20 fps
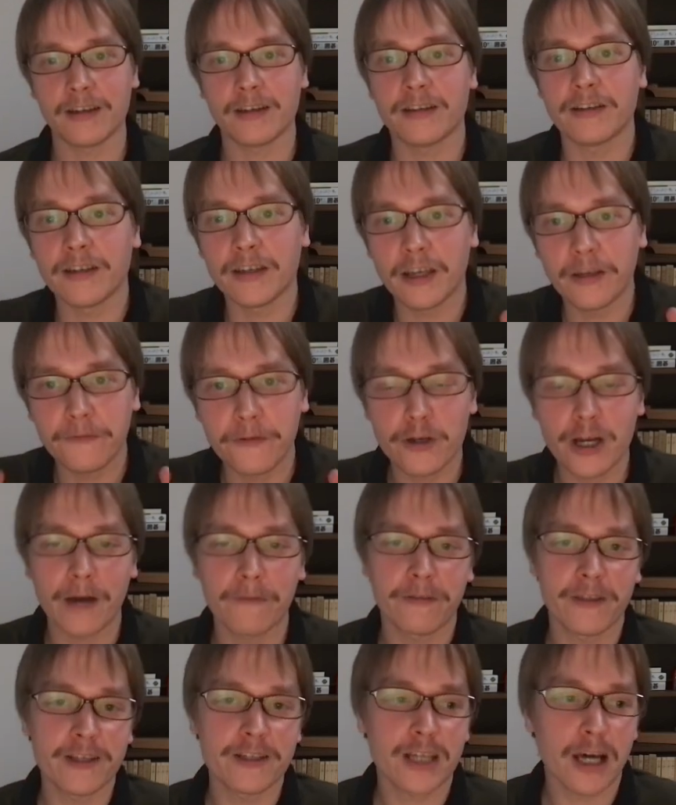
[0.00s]
If you
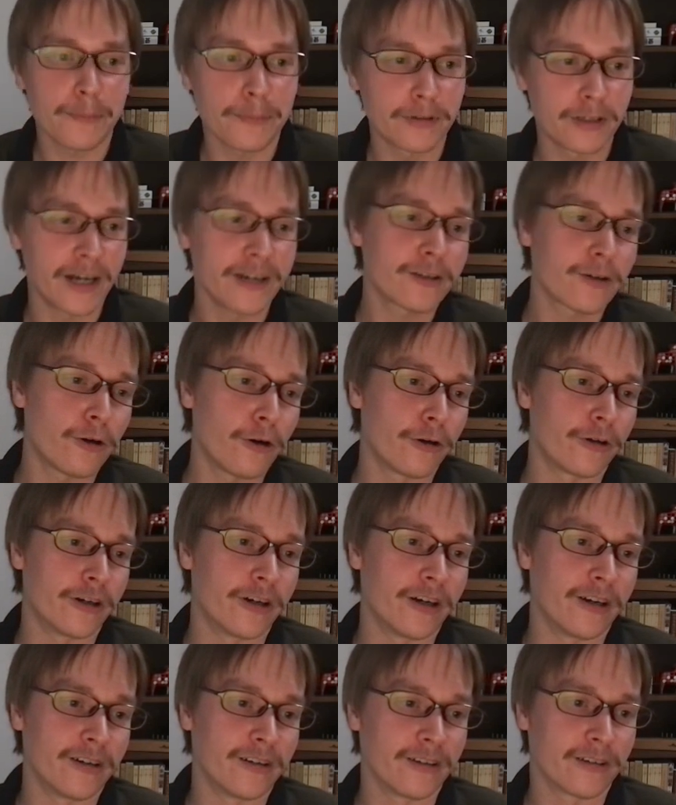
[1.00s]
have this upper right
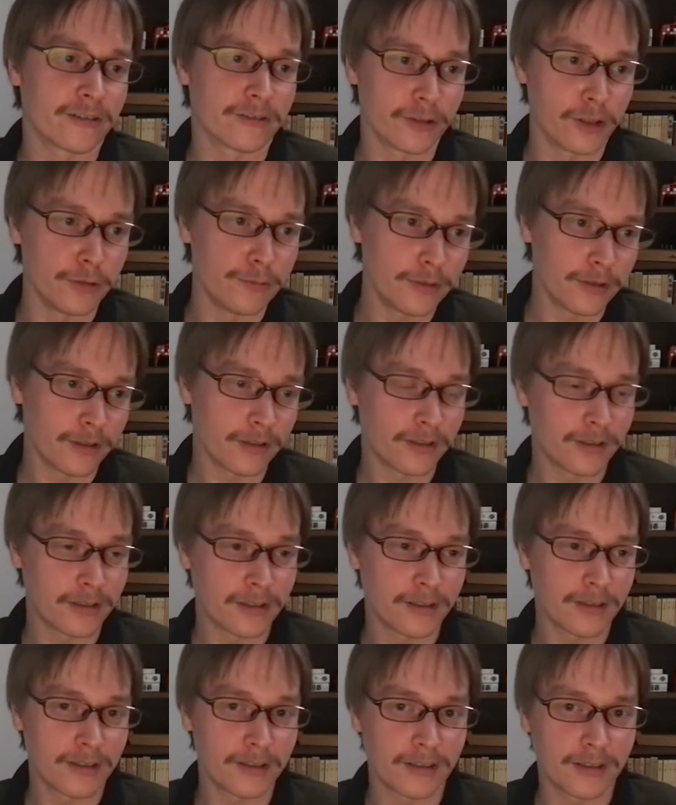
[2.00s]
corner group,
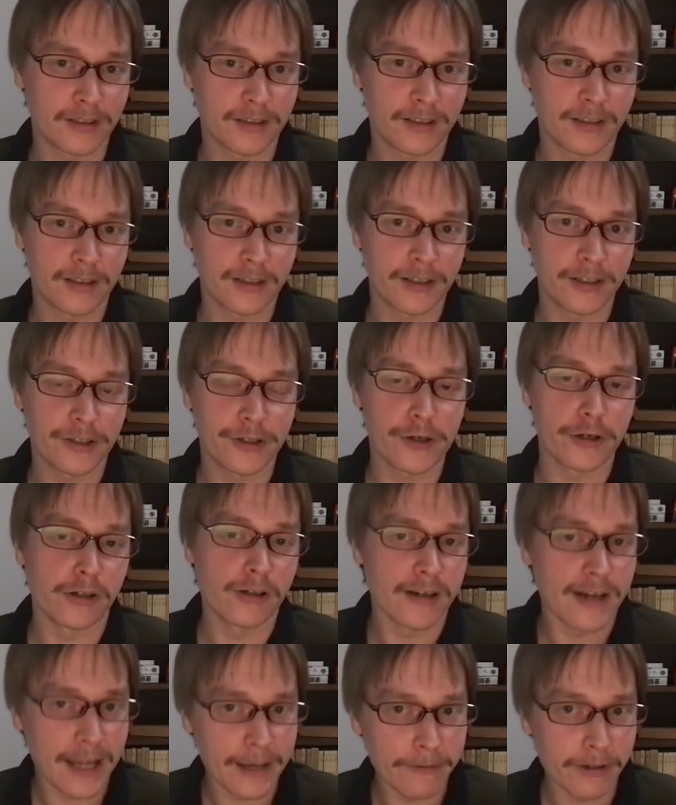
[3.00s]
you're
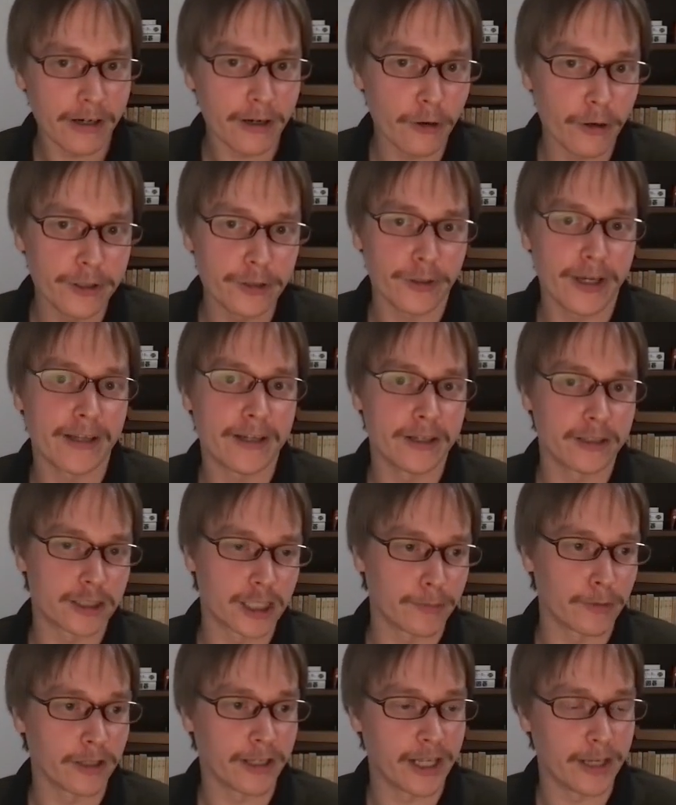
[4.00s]
never going to get in
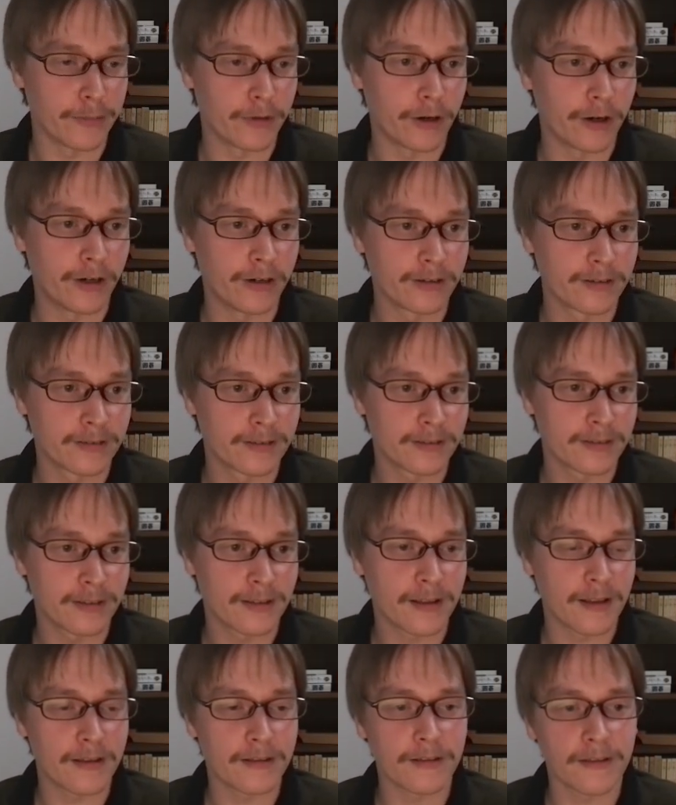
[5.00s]
trouble anymore.
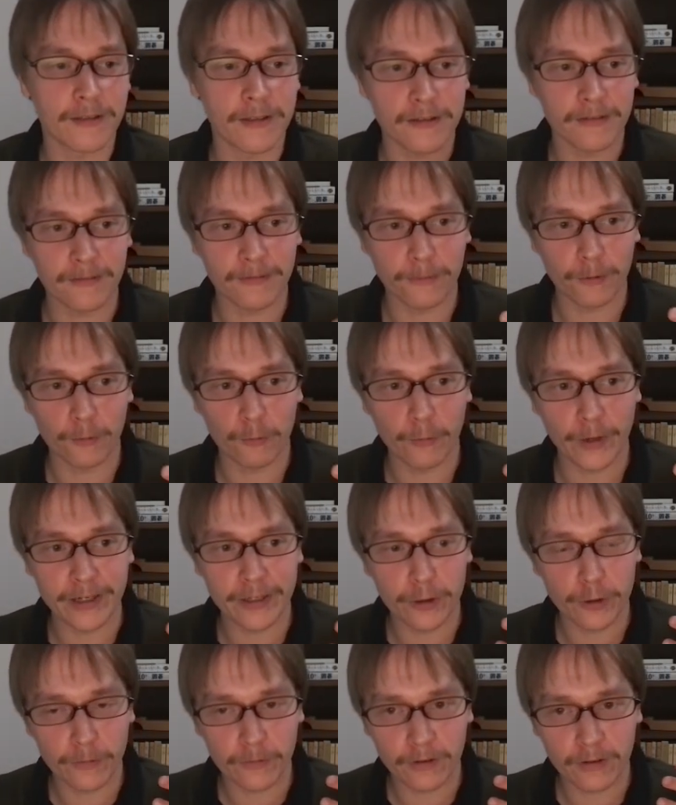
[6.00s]
When
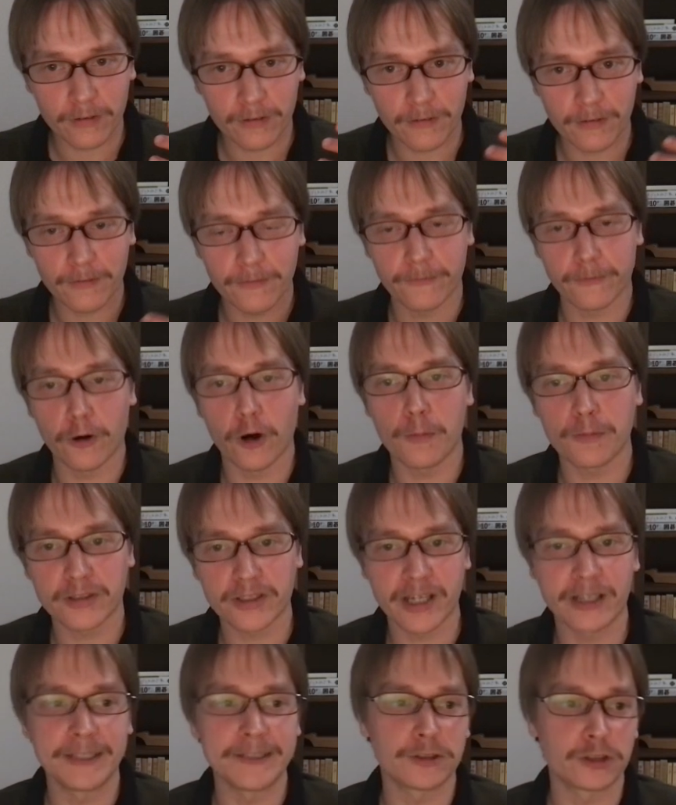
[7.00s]
you form
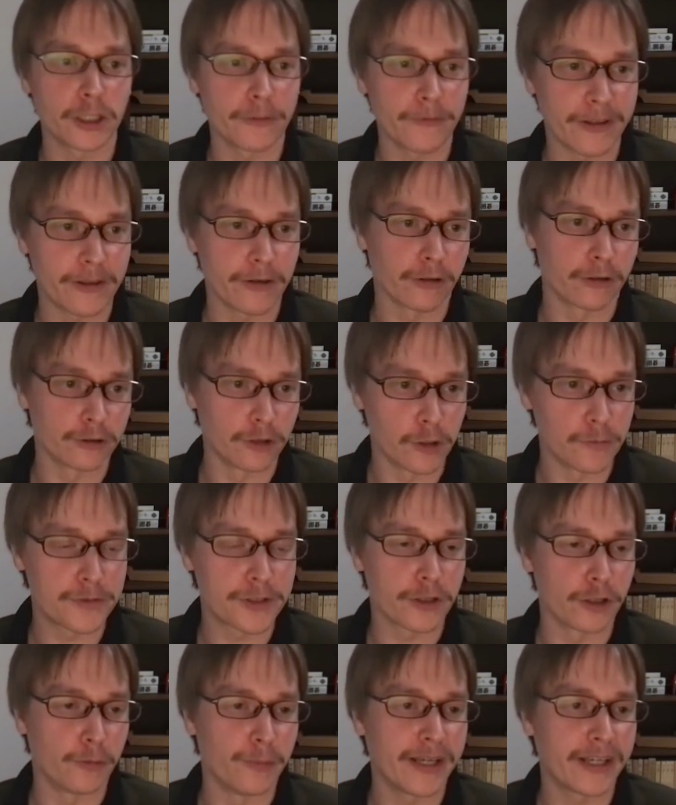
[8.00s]
territory with your
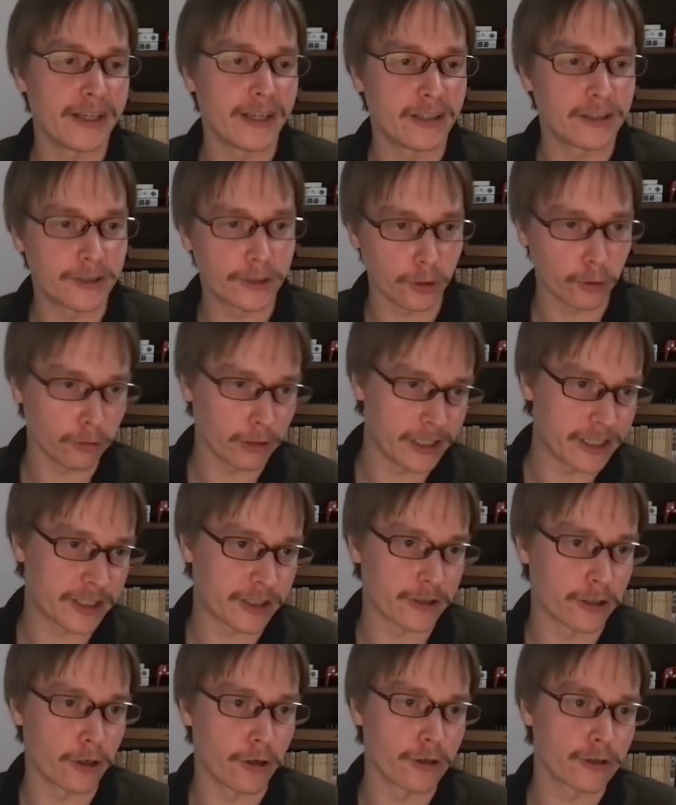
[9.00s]
groups, you're making it totally
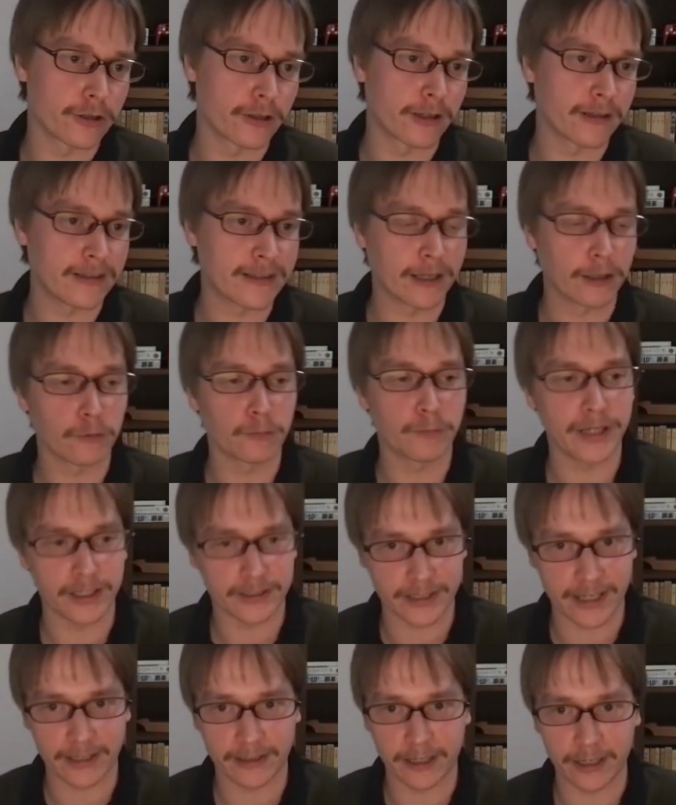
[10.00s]
strong so that it cannot be
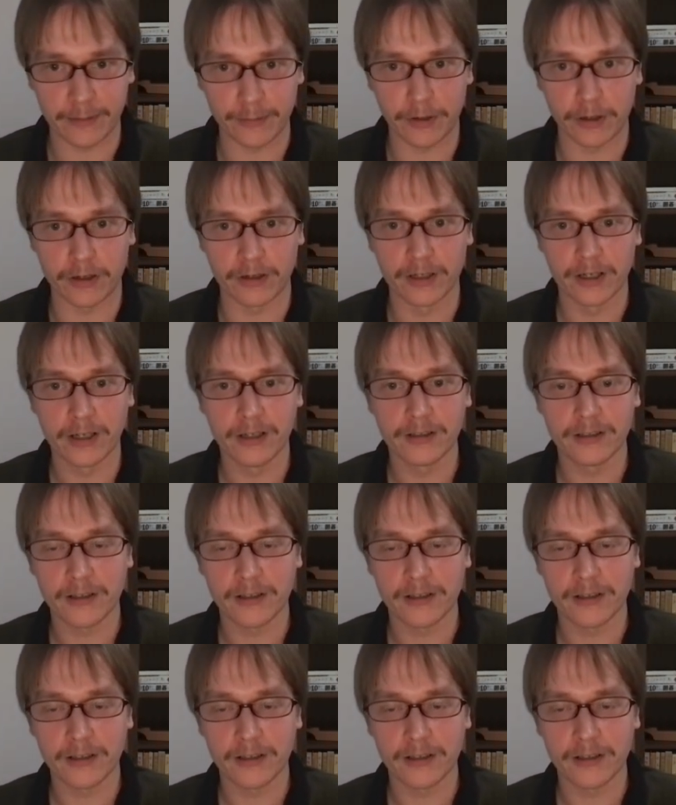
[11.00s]
attacked anymore.